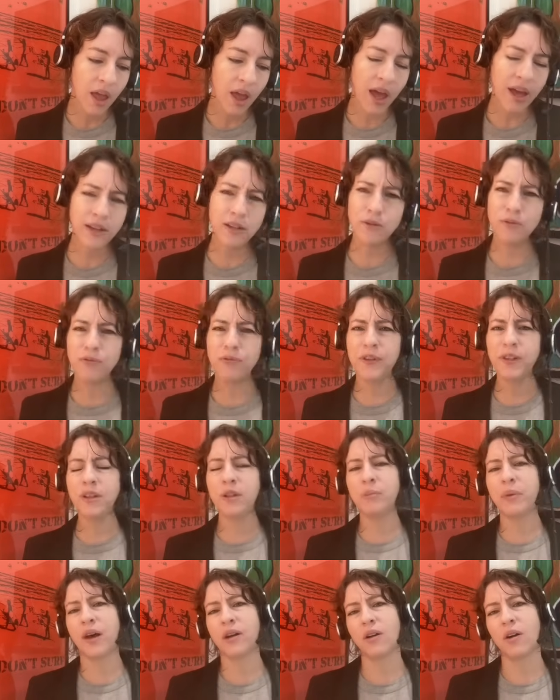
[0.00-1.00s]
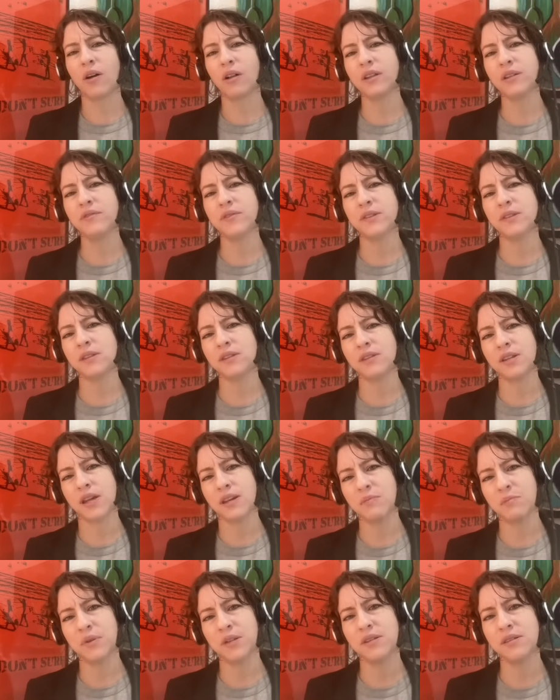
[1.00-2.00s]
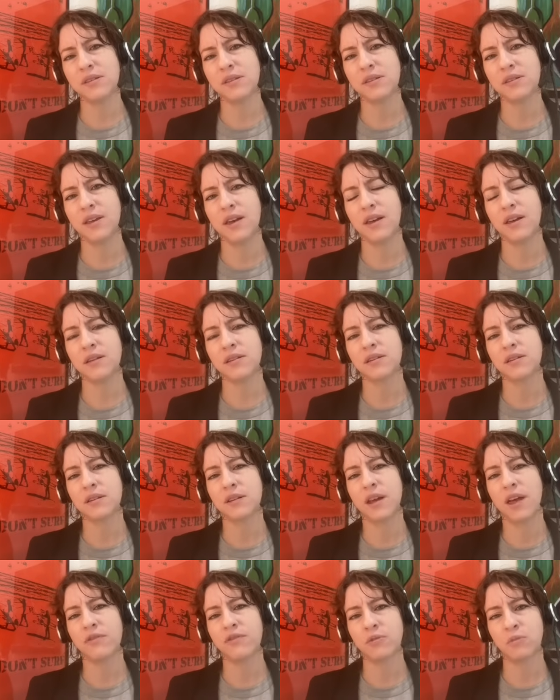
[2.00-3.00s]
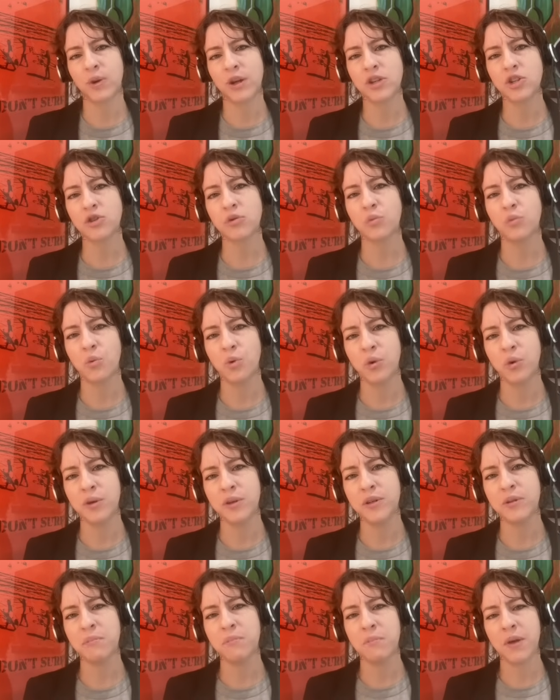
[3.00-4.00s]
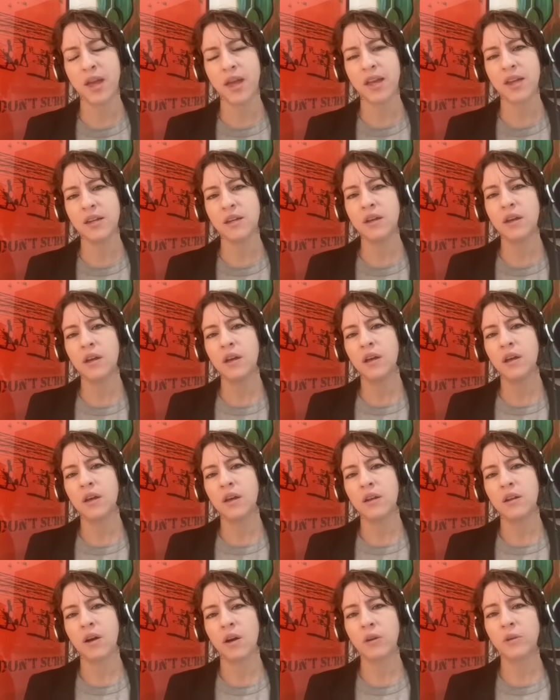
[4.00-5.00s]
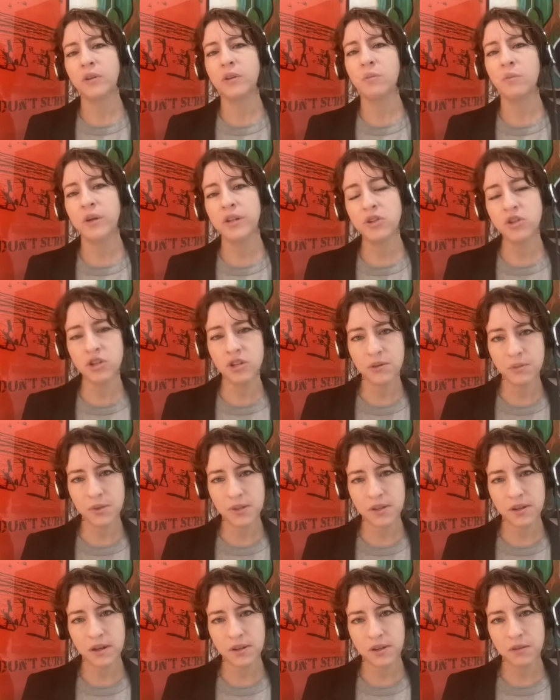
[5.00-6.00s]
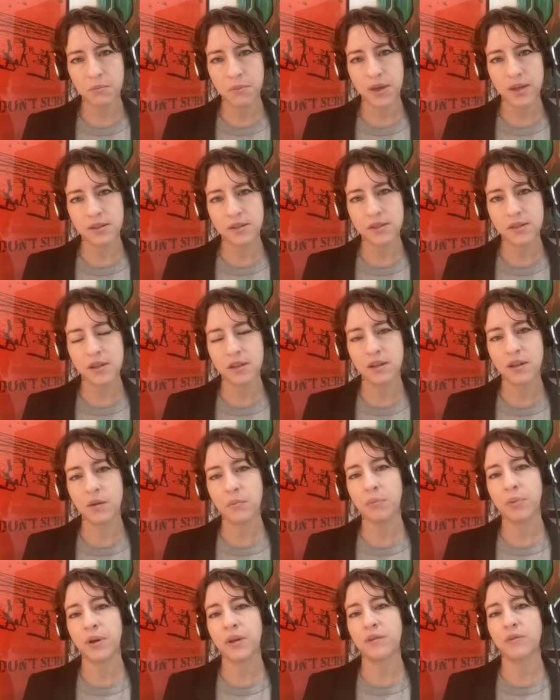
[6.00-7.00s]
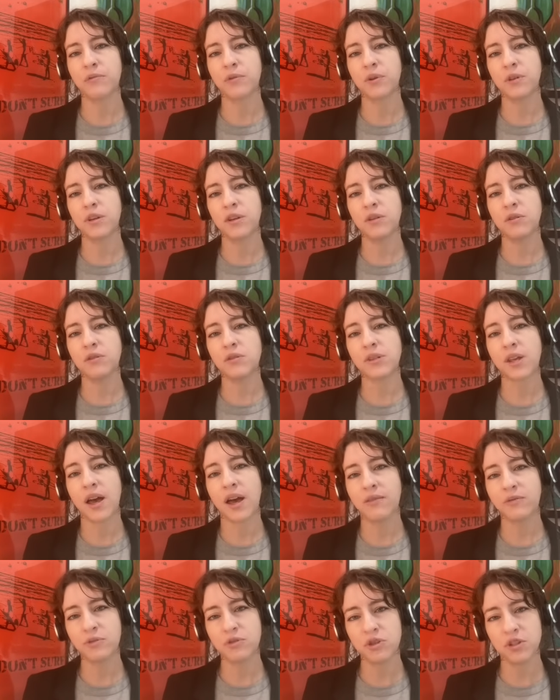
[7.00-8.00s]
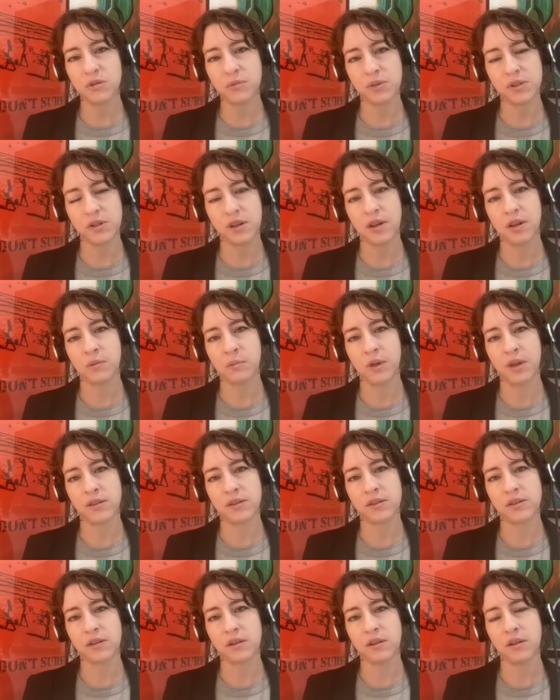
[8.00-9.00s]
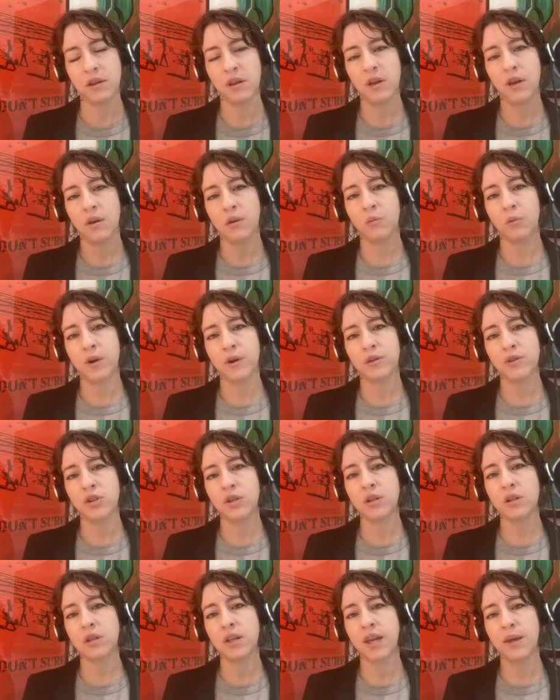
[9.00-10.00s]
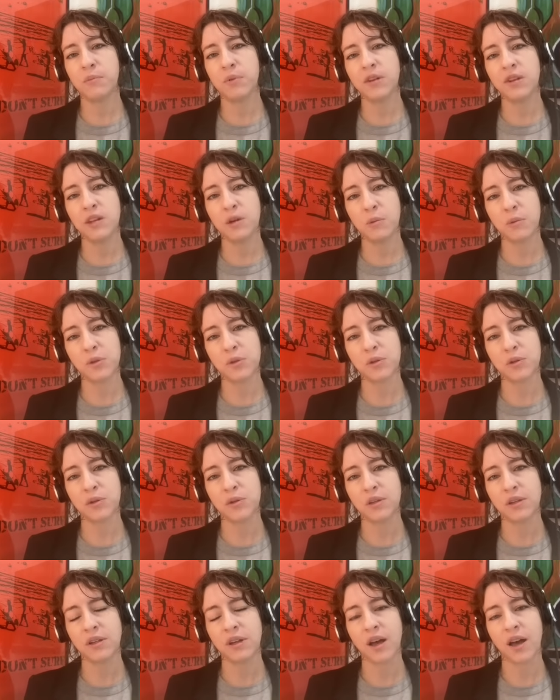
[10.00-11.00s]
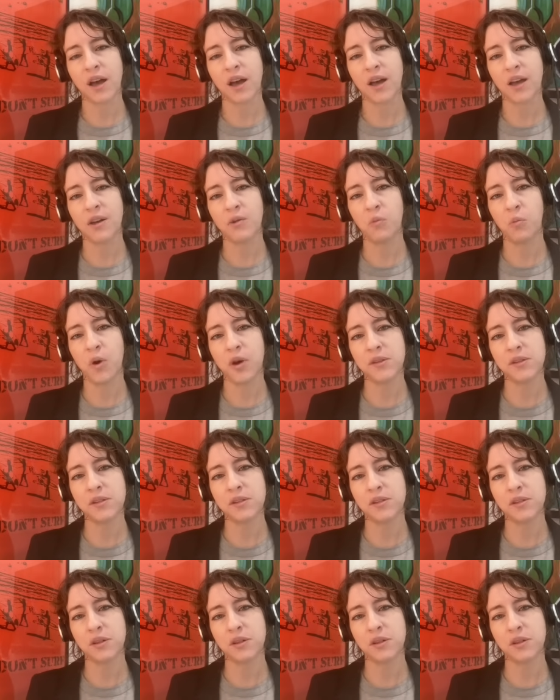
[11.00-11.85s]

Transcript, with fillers: How do you feel about all of the statements that Evan Rachel Wood made, not only when she was dating Manson, but for years after she was dating Manson, where she claimed that he was a good guy, wasn't